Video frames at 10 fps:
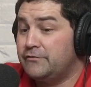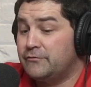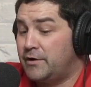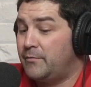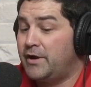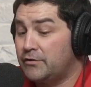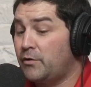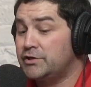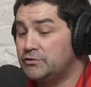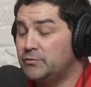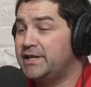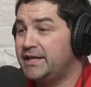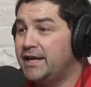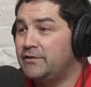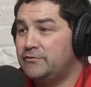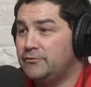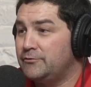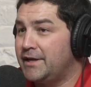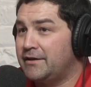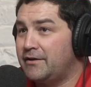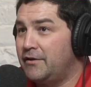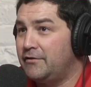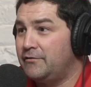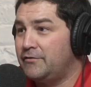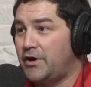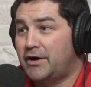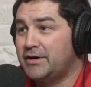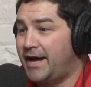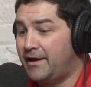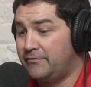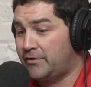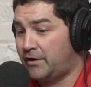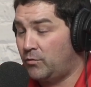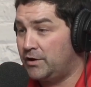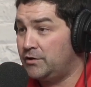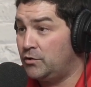is one of my other questions we can get to. Like, the archives are what